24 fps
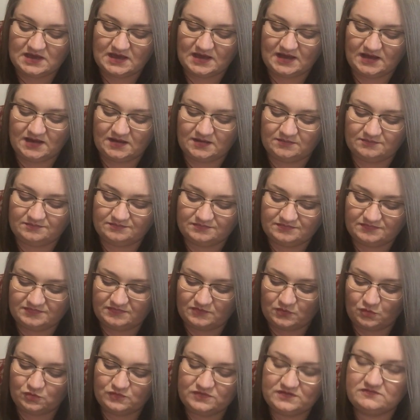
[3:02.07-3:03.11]

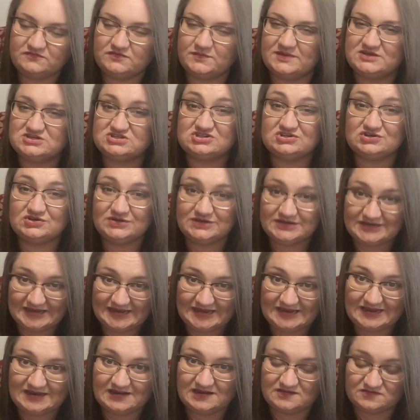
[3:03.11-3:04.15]
All the information you
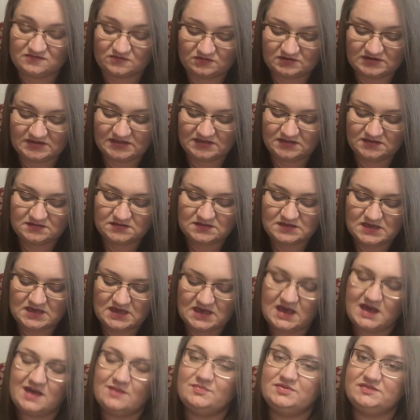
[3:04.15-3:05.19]
need is on here,
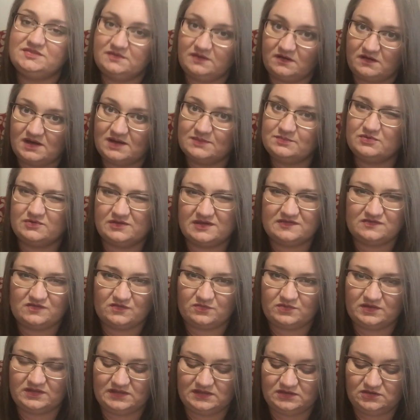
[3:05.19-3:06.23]
but the guidebook is a
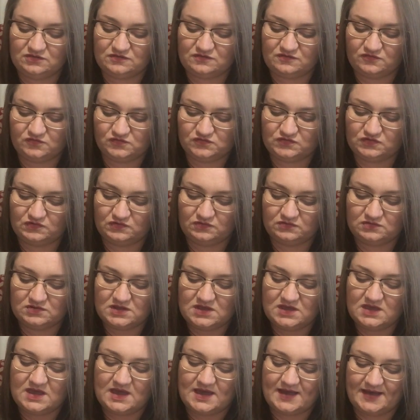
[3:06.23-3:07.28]
really useful tool,
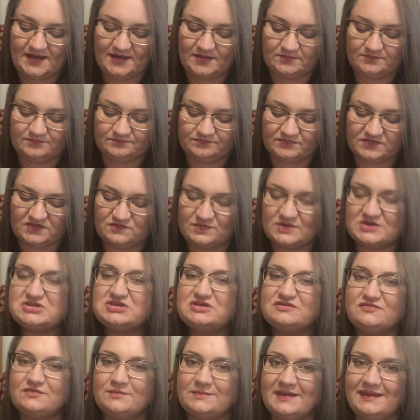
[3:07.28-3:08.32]

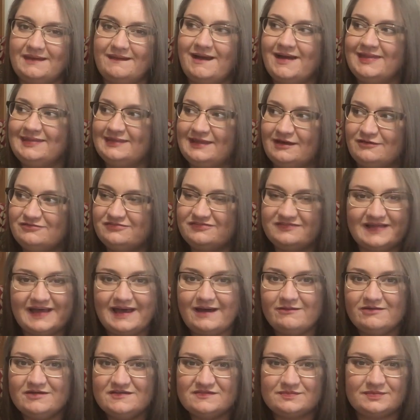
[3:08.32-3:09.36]
especially for me. I love
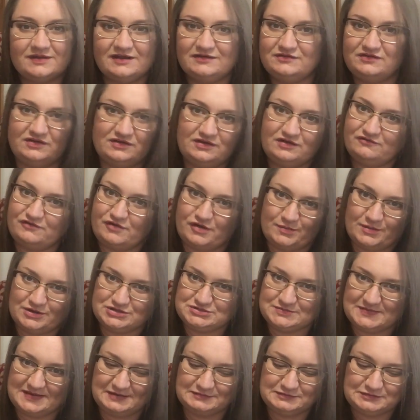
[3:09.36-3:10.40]
flowers, but I don't know very much
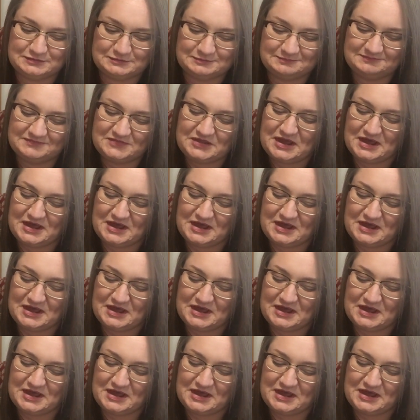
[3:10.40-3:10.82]
about them.